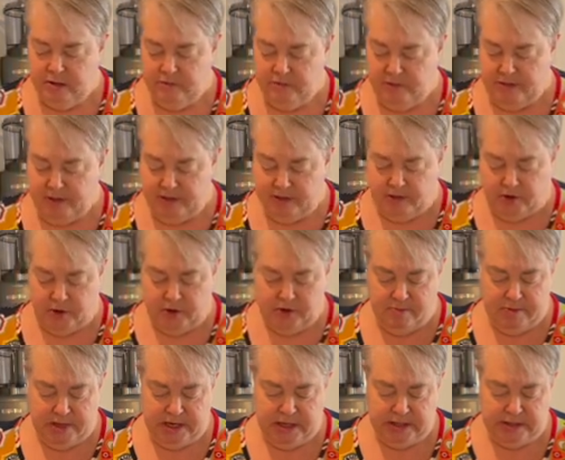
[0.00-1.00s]
for about 30
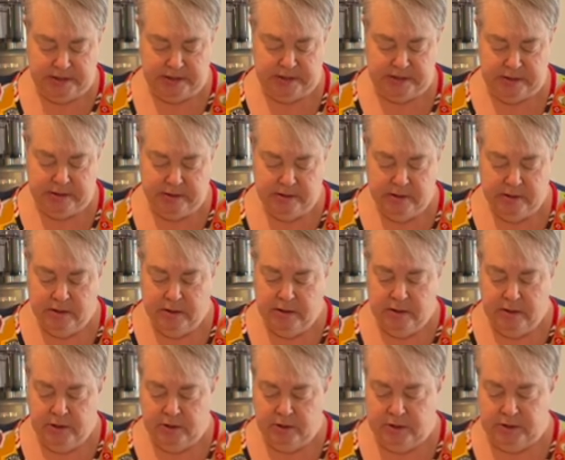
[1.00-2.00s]
minutes
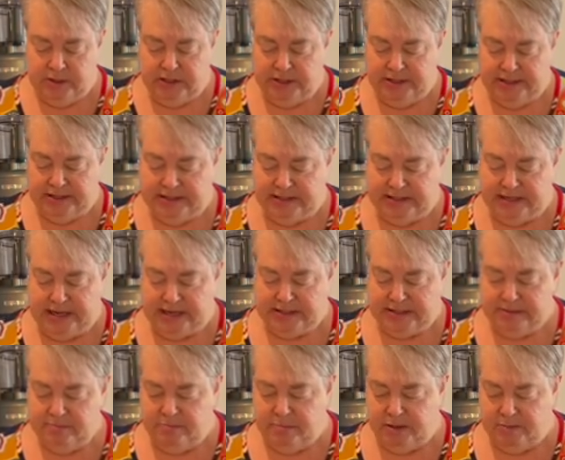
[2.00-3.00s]
until it's
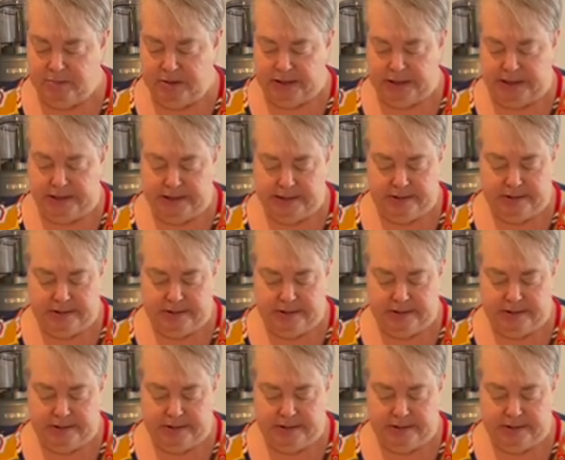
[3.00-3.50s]
nice and bubbly.